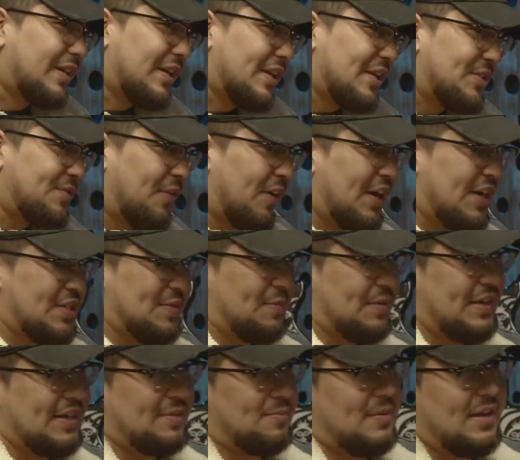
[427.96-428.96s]
as far as
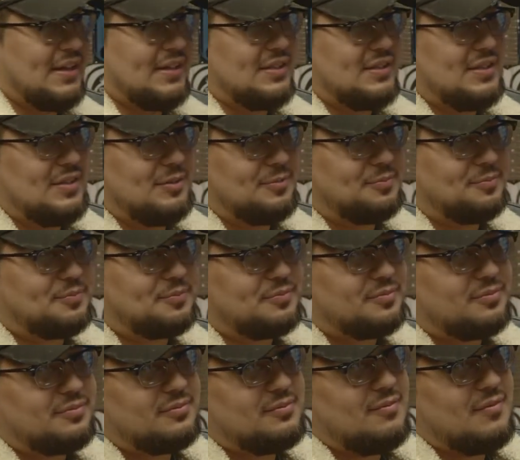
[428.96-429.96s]
being mixed,
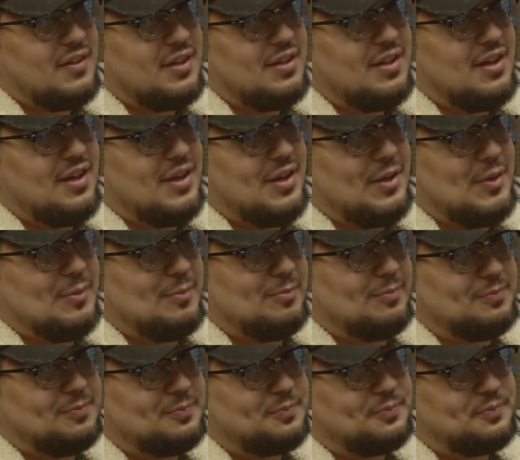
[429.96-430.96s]

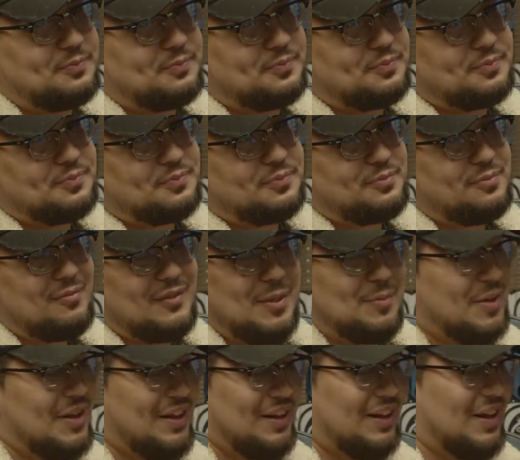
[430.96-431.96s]
I'm
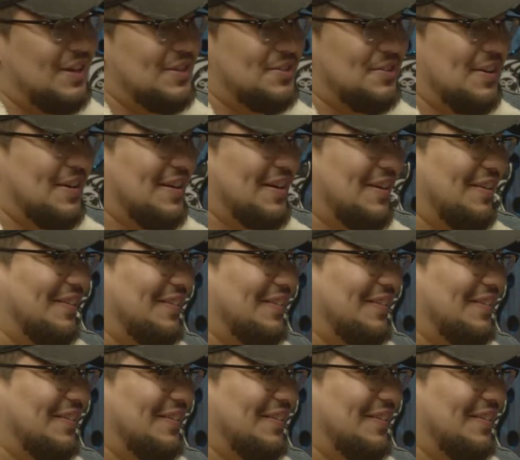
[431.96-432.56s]
kind of lost right now.